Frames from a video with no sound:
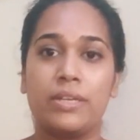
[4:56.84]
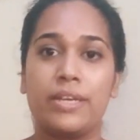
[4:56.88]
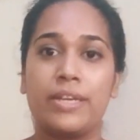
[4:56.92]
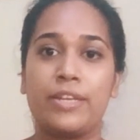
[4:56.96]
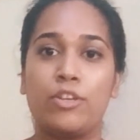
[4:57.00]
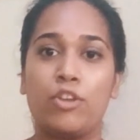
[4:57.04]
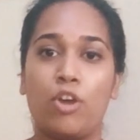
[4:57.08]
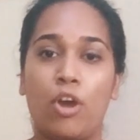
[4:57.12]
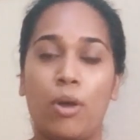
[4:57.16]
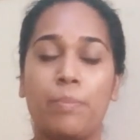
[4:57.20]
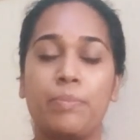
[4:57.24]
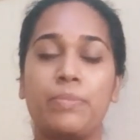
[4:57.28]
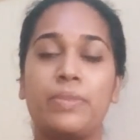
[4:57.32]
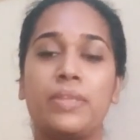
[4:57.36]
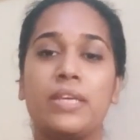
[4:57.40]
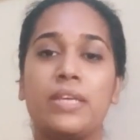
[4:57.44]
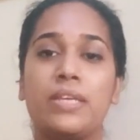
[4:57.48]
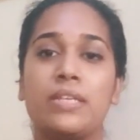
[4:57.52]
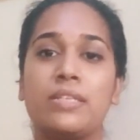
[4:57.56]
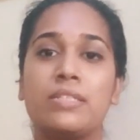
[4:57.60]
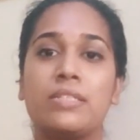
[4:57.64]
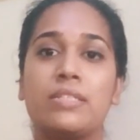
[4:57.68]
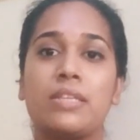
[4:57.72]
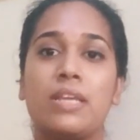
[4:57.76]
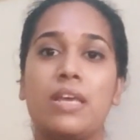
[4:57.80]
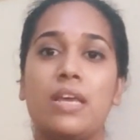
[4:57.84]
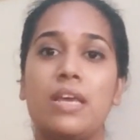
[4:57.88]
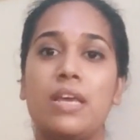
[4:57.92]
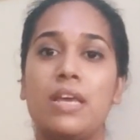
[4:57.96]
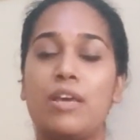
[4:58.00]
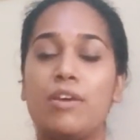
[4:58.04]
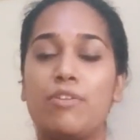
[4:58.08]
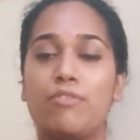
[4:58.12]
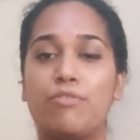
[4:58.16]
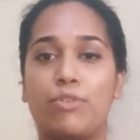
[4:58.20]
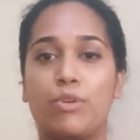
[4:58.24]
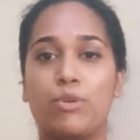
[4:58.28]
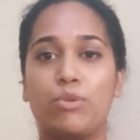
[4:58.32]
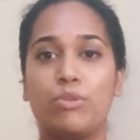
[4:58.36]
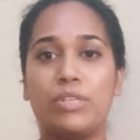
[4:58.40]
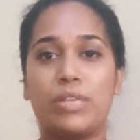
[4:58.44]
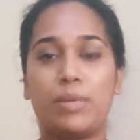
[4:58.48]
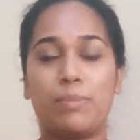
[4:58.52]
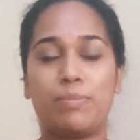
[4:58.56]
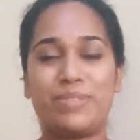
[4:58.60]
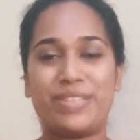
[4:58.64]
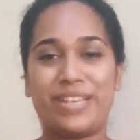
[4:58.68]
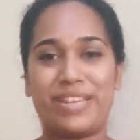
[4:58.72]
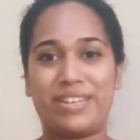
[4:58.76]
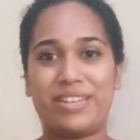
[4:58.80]
adopt these few
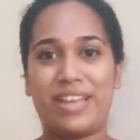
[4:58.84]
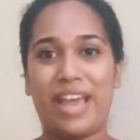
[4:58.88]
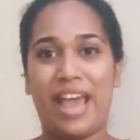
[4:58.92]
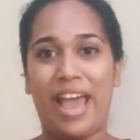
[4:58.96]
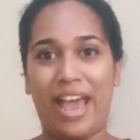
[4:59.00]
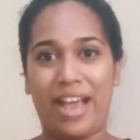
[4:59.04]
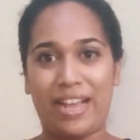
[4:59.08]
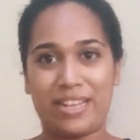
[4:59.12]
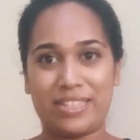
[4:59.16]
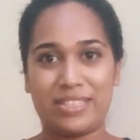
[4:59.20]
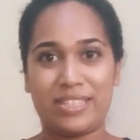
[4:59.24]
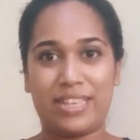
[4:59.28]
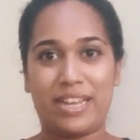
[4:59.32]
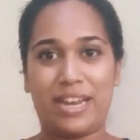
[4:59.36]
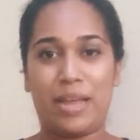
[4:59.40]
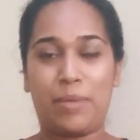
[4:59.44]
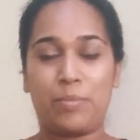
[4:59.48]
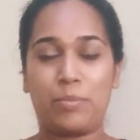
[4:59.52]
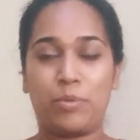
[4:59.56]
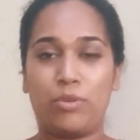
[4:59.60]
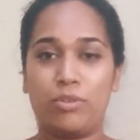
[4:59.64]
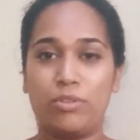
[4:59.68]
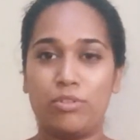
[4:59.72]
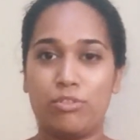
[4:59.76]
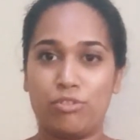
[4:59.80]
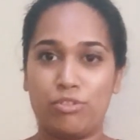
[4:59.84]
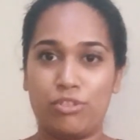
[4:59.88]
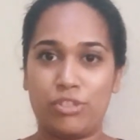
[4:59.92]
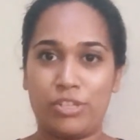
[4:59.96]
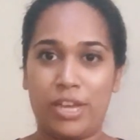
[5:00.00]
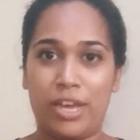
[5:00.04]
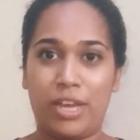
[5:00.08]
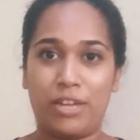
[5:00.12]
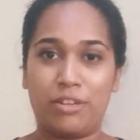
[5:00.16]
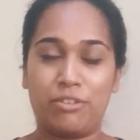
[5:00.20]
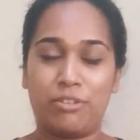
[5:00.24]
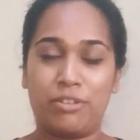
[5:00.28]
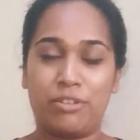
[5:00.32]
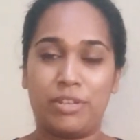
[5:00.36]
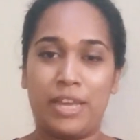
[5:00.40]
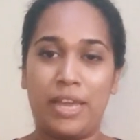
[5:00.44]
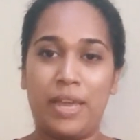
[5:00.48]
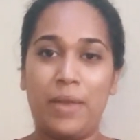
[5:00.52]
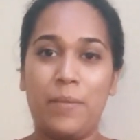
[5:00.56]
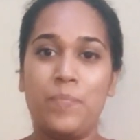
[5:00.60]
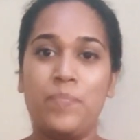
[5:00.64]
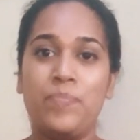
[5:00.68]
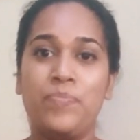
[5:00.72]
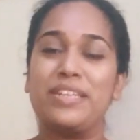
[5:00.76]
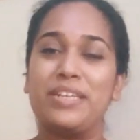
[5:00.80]
tips and hacks that I'm going to share
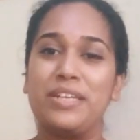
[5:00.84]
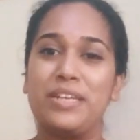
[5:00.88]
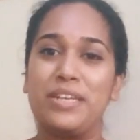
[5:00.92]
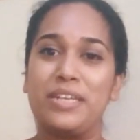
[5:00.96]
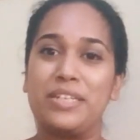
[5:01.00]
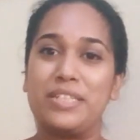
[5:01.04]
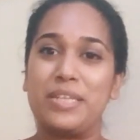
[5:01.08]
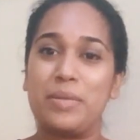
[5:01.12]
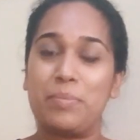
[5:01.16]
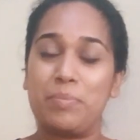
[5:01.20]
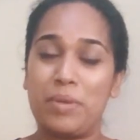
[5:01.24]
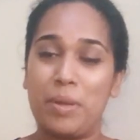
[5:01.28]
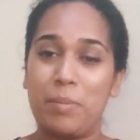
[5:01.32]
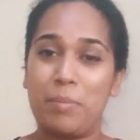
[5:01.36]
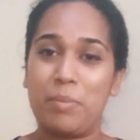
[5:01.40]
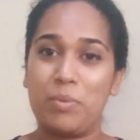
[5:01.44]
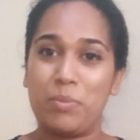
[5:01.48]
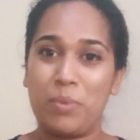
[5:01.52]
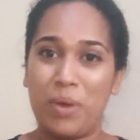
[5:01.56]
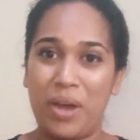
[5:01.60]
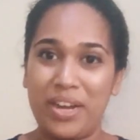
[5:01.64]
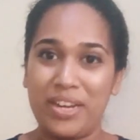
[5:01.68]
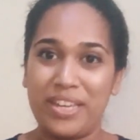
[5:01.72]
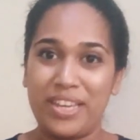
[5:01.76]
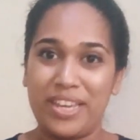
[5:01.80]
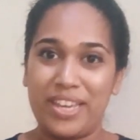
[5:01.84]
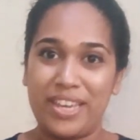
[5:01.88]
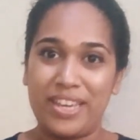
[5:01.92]
today. The tip number one